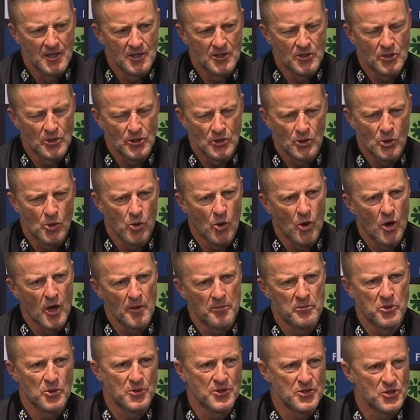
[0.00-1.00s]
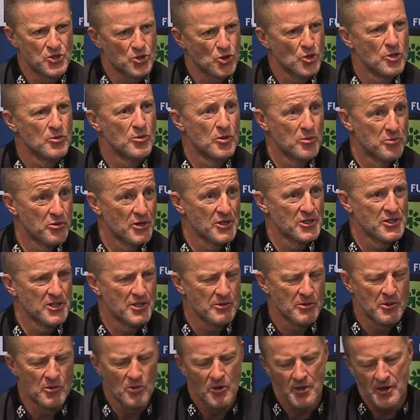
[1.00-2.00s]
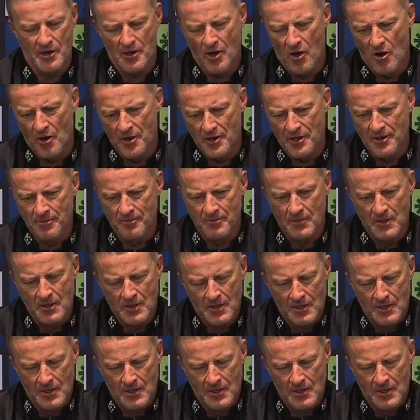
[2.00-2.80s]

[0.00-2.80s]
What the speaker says: couldn't quite put the scoreboard pressure that we wanted on. And